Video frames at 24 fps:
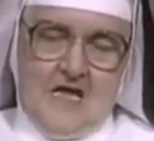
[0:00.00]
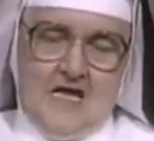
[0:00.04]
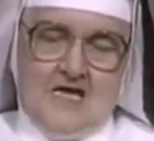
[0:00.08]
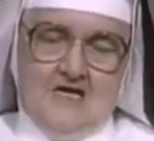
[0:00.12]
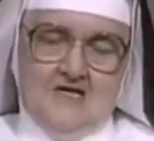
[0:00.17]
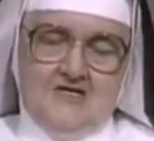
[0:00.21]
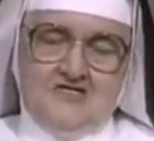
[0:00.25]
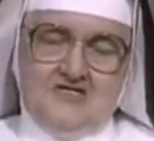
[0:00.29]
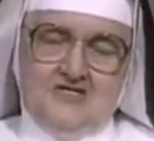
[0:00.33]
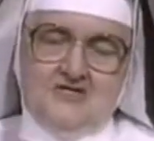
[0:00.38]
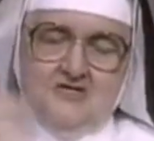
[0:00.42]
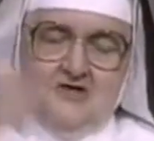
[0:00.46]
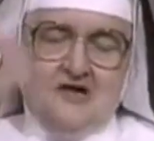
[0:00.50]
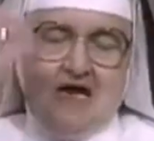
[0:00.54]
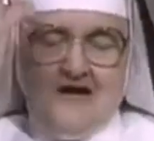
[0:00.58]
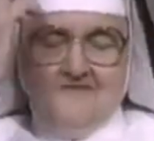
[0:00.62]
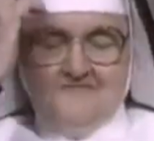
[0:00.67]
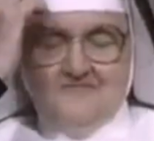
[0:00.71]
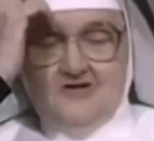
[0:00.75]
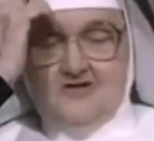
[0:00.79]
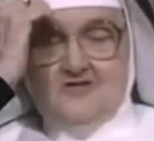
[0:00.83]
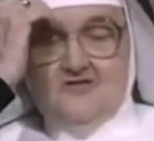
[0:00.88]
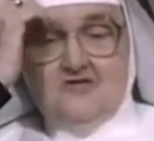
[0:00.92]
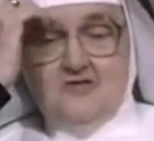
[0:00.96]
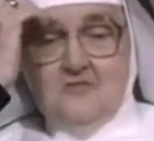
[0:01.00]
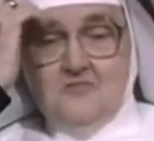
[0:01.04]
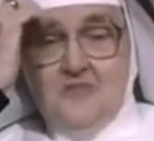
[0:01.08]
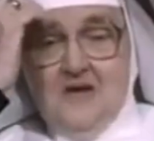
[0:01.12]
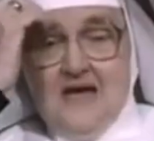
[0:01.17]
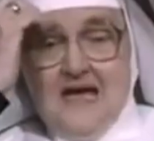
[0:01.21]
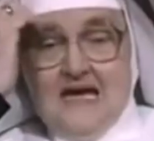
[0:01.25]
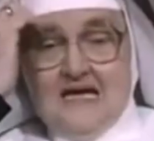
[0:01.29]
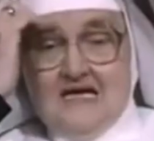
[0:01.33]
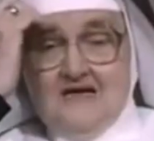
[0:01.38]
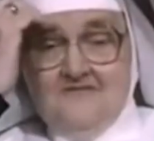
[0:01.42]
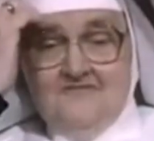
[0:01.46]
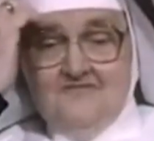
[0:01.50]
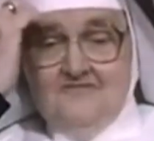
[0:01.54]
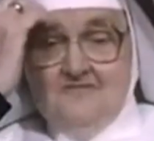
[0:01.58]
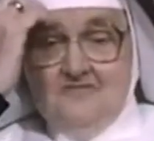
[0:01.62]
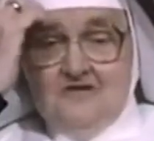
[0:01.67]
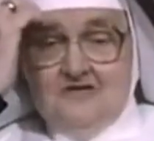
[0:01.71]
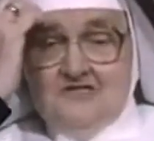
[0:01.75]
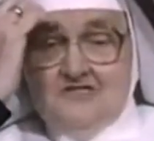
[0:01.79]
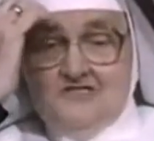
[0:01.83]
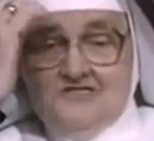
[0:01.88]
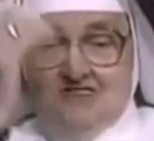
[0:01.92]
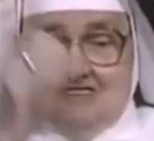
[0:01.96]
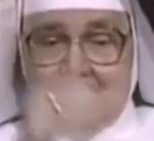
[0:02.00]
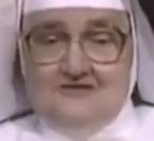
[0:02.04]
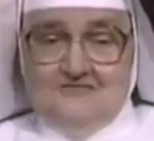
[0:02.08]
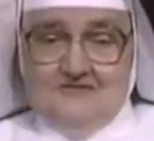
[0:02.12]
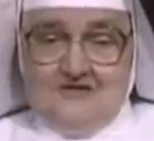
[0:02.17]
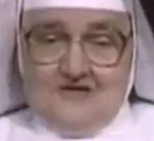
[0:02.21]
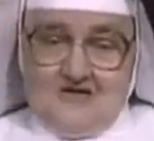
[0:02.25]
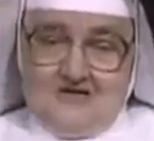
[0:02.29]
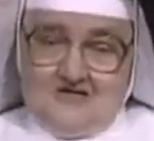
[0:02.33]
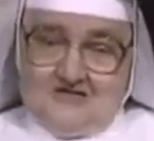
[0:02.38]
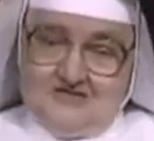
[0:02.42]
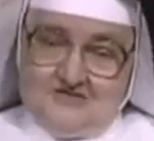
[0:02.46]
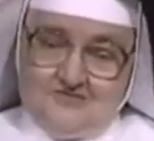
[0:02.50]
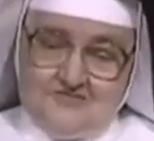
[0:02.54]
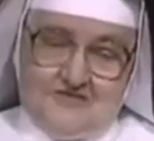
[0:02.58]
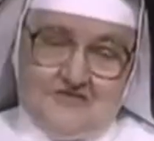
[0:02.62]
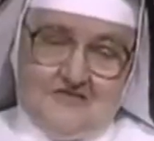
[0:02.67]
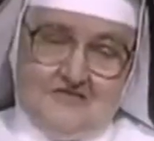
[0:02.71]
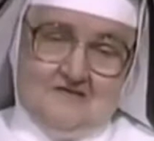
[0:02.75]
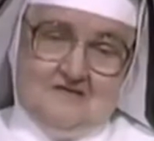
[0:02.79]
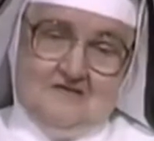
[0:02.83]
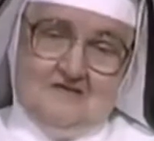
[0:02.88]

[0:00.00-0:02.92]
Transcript: You see, you have to look back if you want to see what our sweet,